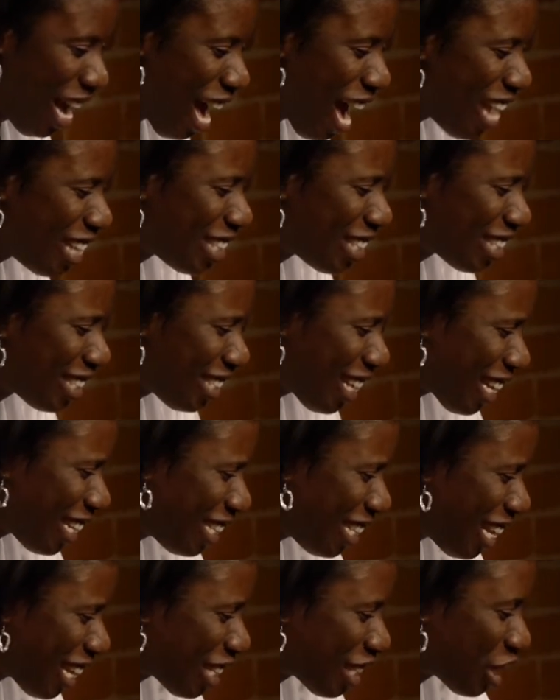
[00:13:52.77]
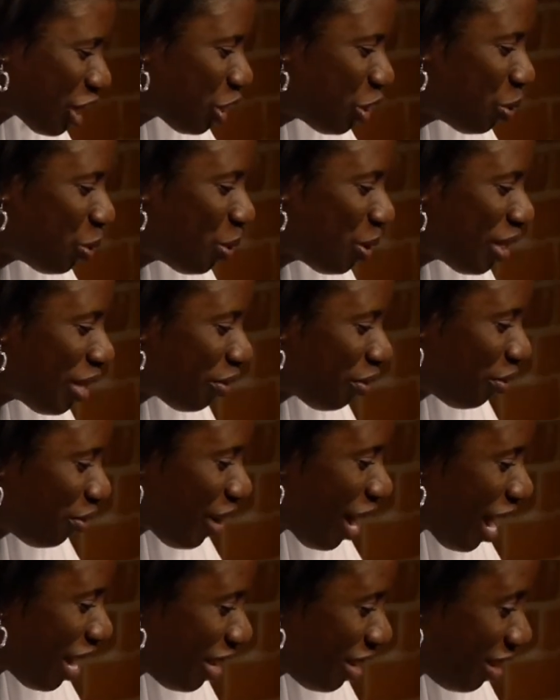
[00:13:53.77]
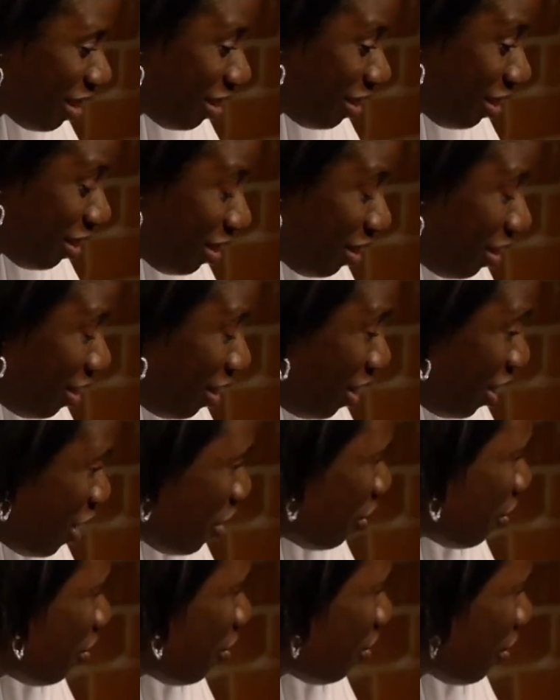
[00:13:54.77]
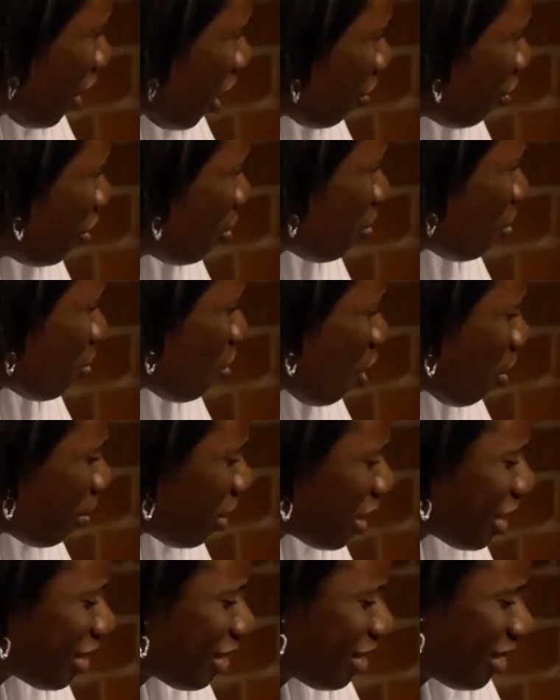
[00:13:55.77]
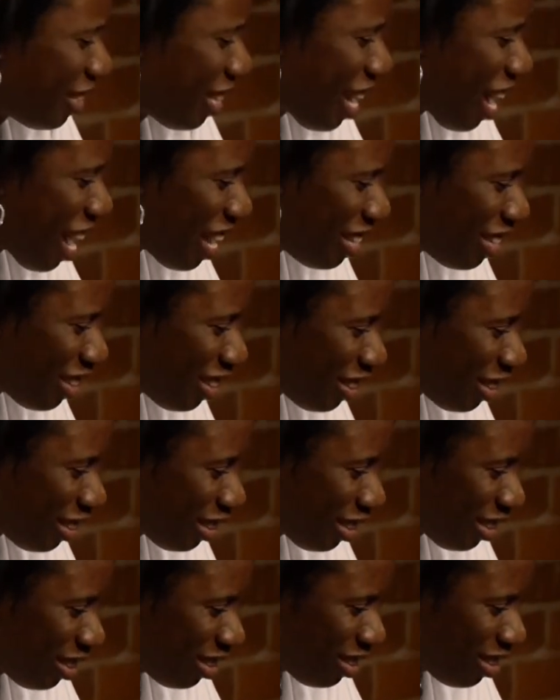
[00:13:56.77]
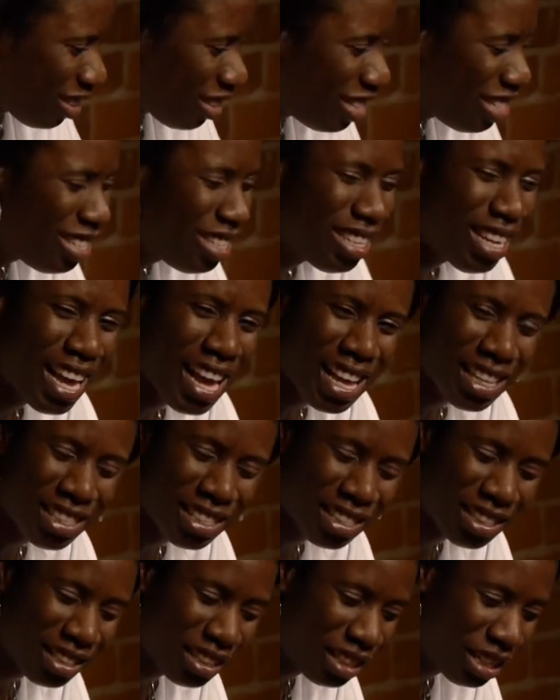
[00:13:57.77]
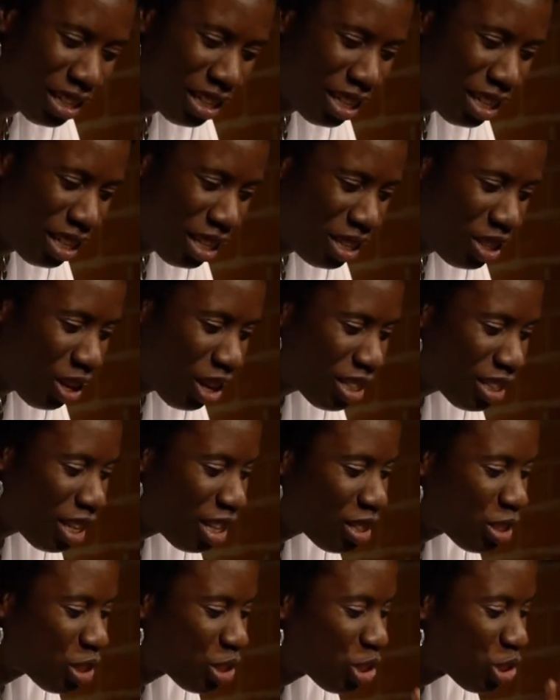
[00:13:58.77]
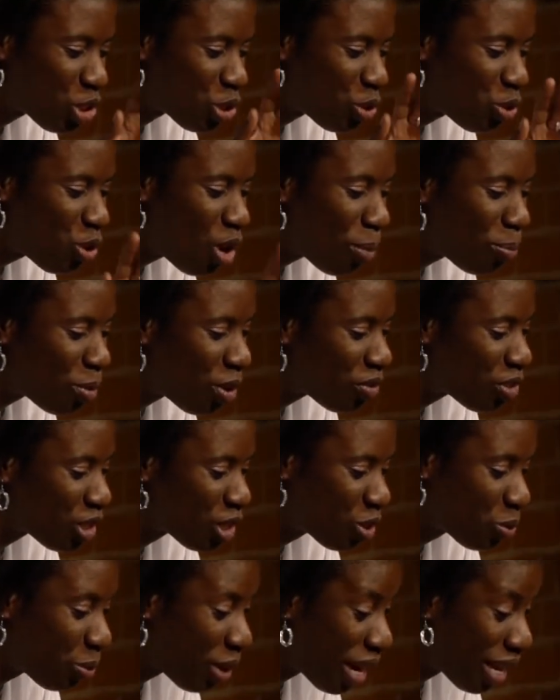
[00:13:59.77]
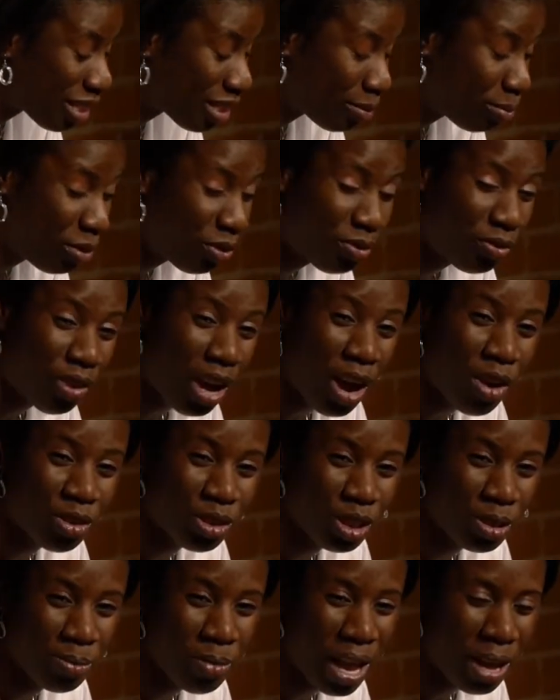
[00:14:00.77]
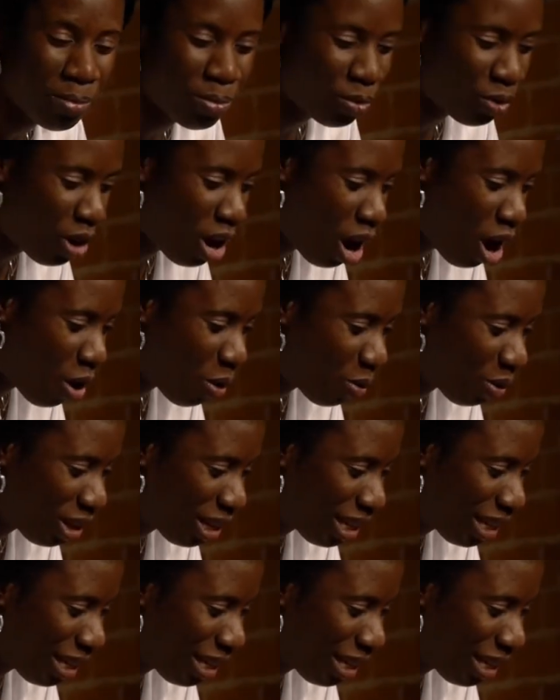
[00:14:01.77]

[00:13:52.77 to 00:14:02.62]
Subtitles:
I sit next to the fire in very warm attire, yet not a drop of sweat be found on my brow.